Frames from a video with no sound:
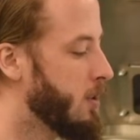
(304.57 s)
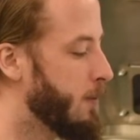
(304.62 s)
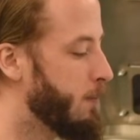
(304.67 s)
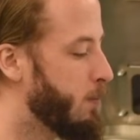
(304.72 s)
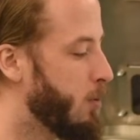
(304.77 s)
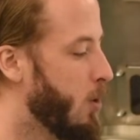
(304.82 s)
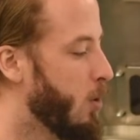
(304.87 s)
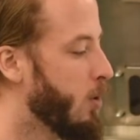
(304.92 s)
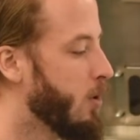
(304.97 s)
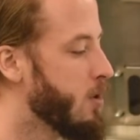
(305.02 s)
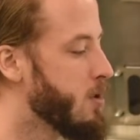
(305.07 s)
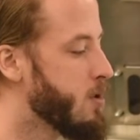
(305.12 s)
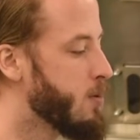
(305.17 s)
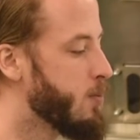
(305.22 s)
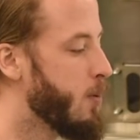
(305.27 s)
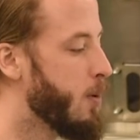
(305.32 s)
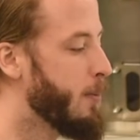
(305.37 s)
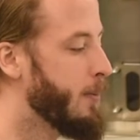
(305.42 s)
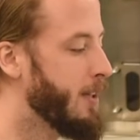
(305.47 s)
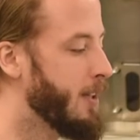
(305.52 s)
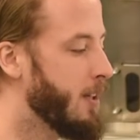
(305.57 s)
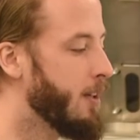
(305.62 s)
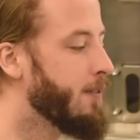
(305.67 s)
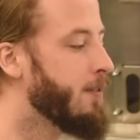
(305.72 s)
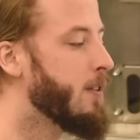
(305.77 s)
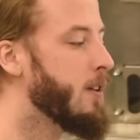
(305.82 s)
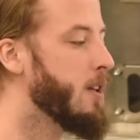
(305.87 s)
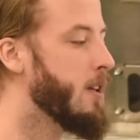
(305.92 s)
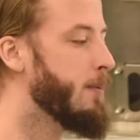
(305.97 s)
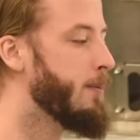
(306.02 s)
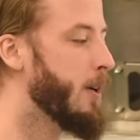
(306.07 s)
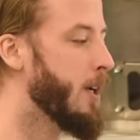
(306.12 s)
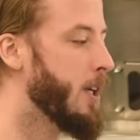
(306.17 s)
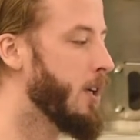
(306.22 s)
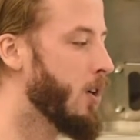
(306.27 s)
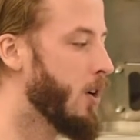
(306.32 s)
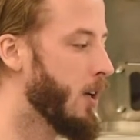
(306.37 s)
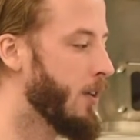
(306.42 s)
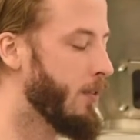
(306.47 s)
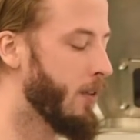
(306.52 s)
the protocols will be different
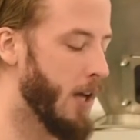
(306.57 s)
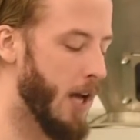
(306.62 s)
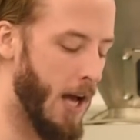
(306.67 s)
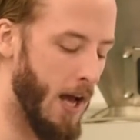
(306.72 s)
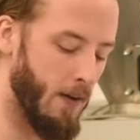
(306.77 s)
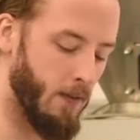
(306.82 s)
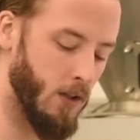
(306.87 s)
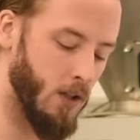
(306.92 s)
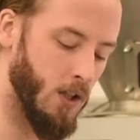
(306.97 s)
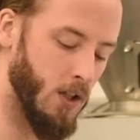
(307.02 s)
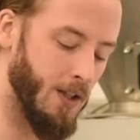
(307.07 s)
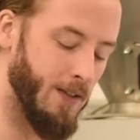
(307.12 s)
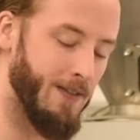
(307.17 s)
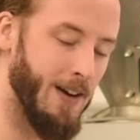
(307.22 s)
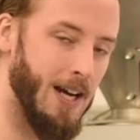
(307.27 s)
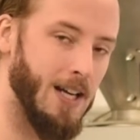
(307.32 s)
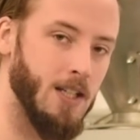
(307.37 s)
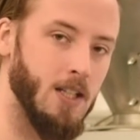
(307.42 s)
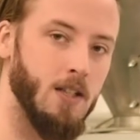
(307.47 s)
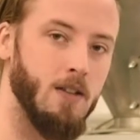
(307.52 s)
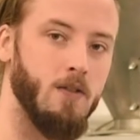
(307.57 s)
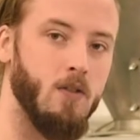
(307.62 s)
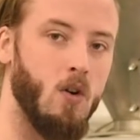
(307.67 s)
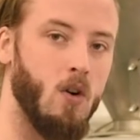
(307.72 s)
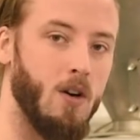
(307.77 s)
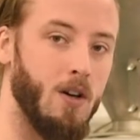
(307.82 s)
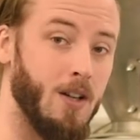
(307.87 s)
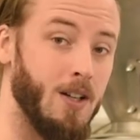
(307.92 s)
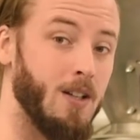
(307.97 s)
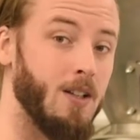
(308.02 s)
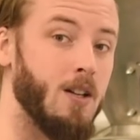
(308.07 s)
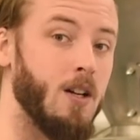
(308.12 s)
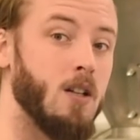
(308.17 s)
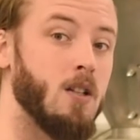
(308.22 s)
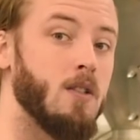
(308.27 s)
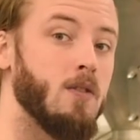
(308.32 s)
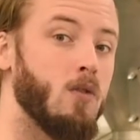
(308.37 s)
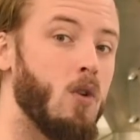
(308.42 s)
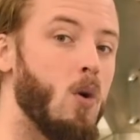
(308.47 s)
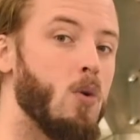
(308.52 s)
depending on if you have a convective or a
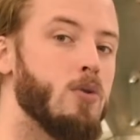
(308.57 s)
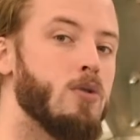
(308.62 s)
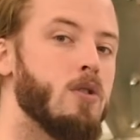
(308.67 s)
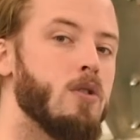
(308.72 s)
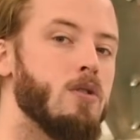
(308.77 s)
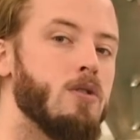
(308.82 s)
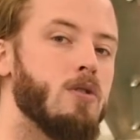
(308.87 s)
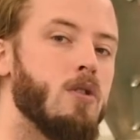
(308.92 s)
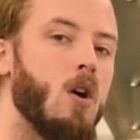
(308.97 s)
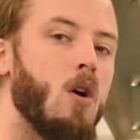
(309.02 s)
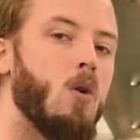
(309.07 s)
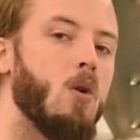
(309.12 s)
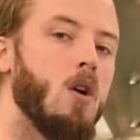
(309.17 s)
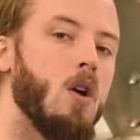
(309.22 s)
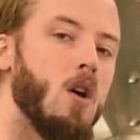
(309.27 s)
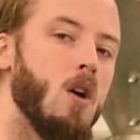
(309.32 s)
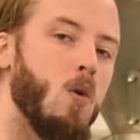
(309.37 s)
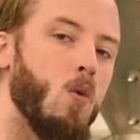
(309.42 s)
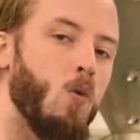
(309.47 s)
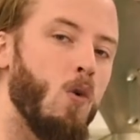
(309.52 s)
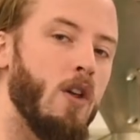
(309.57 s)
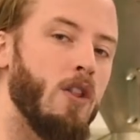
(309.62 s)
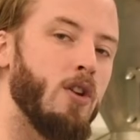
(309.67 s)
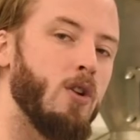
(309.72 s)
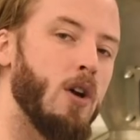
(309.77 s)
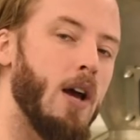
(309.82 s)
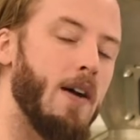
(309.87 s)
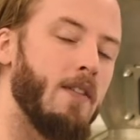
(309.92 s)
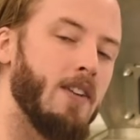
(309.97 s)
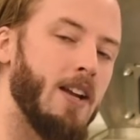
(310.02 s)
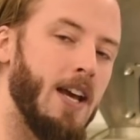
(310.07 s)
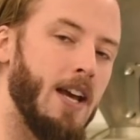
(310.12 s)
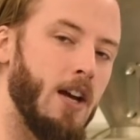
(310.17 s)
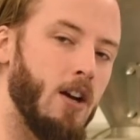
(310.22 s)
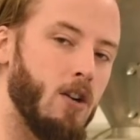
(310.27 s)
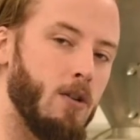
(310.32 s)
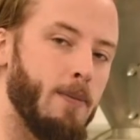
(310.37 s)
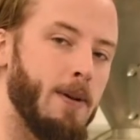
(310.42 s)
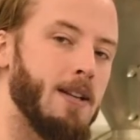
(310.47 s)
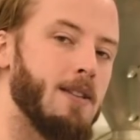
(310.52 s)
conductive roaster. So whether you have an
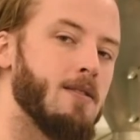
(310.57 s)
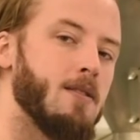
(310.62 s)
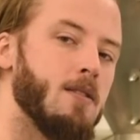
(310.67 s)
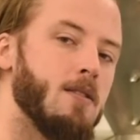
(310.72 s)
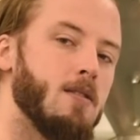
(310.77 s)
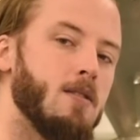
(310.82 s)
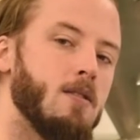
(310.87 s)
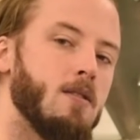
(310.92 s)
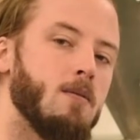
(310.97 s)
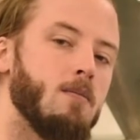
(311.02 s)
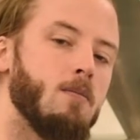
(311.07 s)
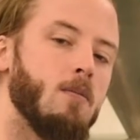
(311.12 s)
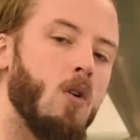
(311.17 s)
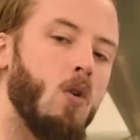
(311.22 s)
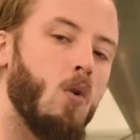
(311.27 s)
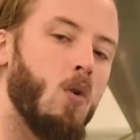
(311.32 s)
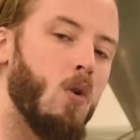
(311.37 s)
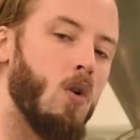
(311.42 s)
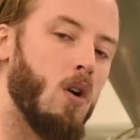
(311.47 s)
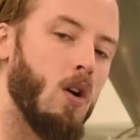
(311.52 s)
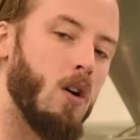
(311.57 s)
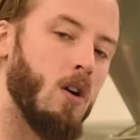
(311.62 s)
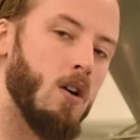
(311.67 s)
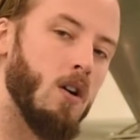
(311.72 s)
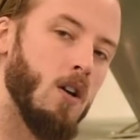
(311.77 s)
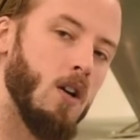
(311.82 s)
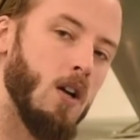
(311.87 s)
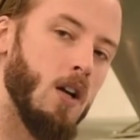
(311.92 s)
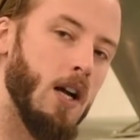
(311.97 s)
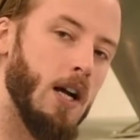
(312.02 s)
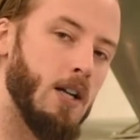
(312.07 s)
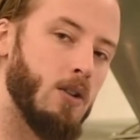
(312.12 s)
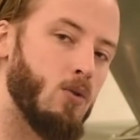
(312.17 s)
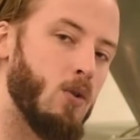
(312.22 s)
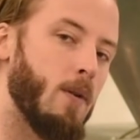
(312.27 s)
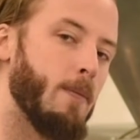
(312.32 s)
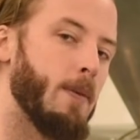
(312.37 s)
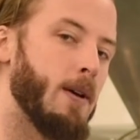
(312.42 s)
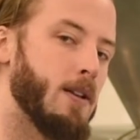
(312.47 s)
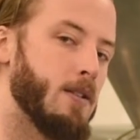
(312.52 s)
air-based system or a
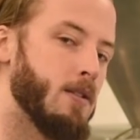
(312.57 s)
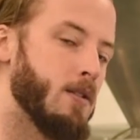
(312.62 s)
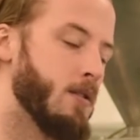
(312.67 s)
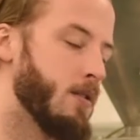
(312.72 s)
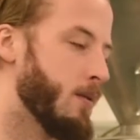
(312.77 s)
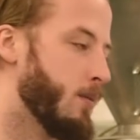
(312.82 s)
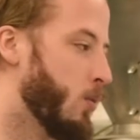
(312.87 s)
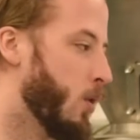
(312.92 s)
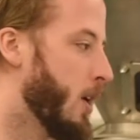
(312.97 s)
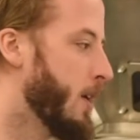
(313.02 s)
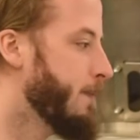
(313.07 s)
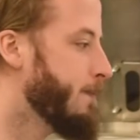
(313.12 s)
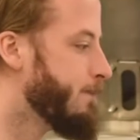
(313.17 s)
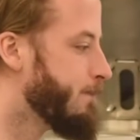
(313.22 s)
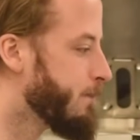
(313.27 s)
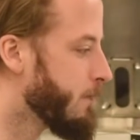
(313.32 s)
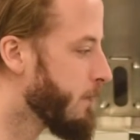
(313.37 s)
drum-based system, right?